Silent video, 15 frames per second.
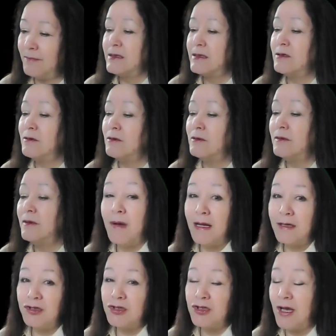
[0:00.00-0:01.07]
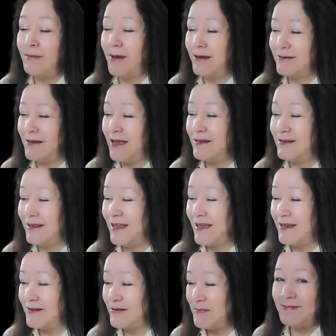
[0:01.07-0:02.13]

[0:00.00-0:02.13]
So much about that later.